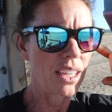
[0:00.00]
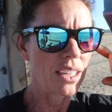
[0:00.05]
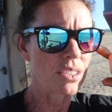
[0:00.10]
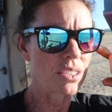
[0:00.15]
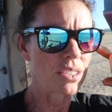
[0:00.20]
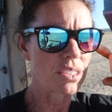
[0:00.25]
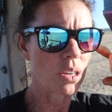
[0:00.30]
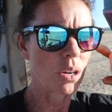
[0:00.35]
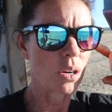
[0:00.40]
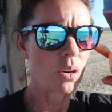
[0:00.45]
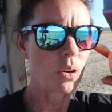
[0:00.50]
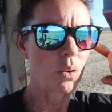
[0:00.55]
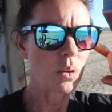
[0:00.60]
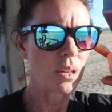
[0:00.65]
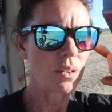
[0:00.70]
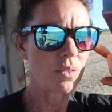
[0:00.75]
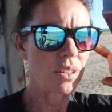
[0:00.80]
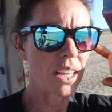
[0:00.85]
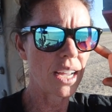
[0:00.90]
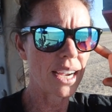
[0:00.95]
So
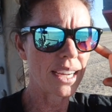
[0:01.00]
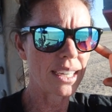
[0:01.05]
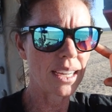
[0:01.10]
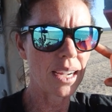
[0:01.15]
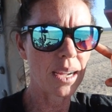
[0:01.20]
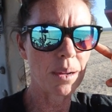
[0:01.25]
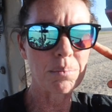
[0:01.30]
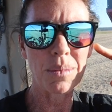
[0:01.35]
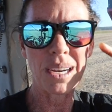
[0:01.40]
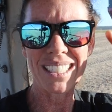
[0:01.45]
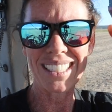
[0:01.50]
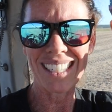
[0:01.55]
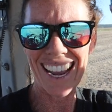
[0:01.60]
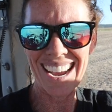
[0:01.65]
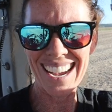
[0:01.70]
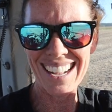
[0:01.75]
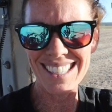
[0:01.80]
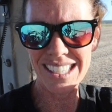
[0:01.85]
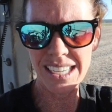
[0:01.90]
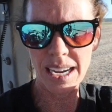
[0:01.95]
we've lined up, my
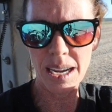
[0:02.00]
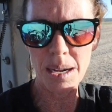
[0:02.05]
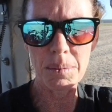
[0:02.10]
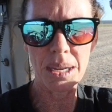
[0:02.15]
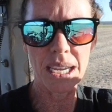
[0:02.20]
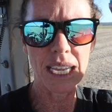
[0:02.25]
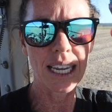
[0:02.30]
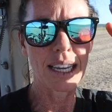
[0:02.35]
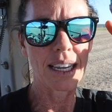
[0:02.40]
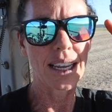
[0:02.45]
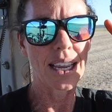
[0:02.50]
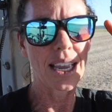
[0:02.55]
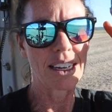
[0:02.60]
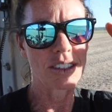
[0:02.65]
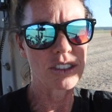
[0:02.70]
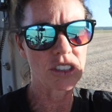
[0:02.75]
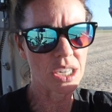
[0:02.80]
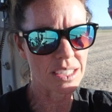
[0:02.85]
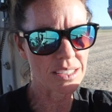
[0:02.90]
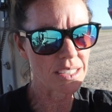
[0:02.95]
dad's coming,
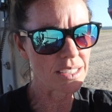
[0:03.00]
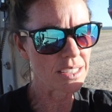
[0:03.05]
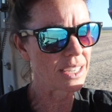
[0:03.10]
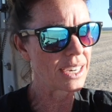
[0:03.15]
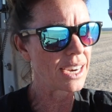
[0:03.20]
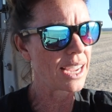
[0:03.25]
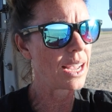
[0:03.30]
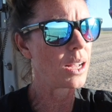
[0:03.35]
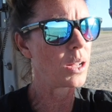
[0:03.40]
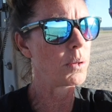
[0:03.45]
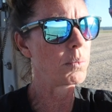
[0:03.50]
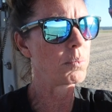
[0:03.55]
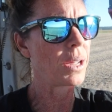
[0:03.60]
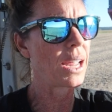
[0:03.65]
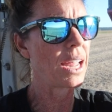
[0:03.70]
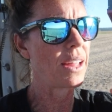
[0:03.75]
and Jess is gonna help,